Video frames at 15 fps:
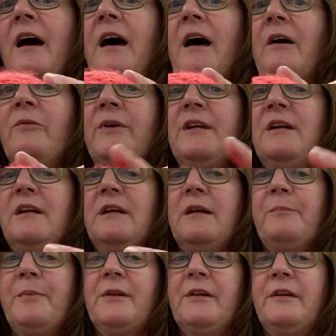uh, we knit
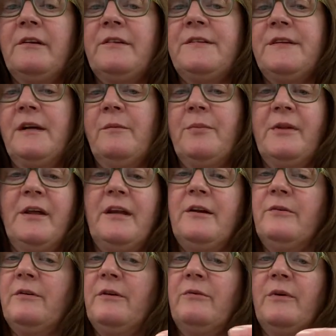up a little sample. I
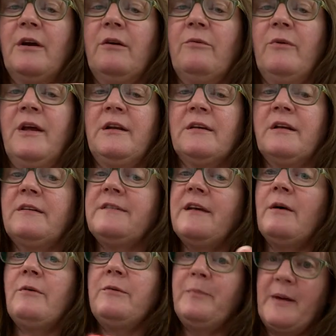don't know where it went because
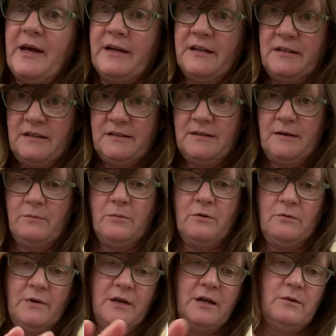that was back in December
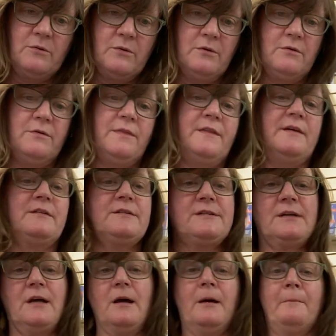when I ordered this.
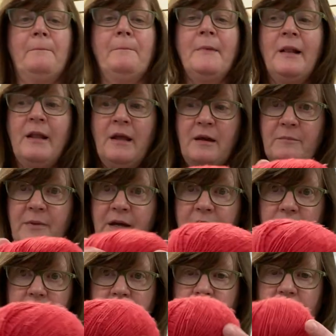Um, but I
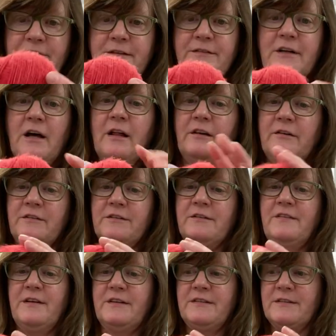got lots of colors
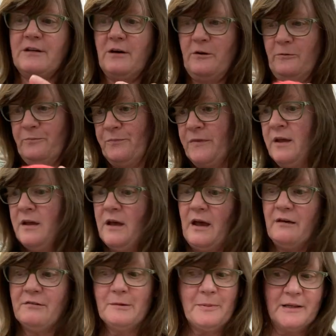of this. So
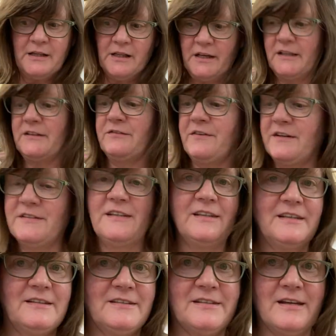everybody likes fuzzy
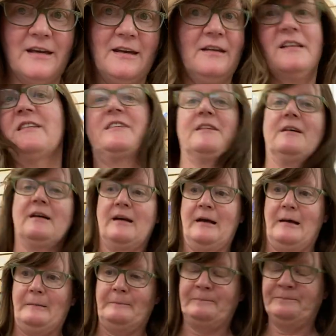these days.
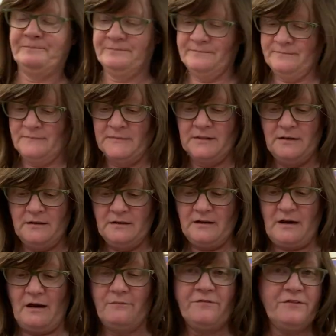Um,
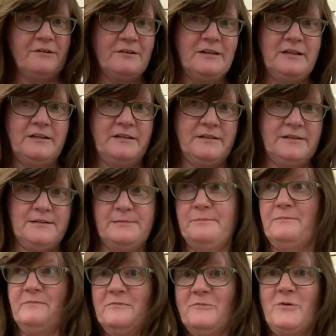comfort is
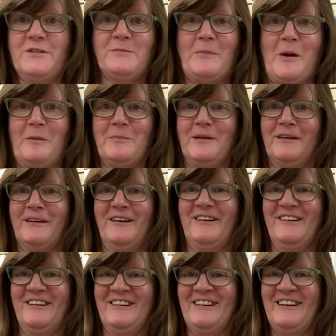what's popular.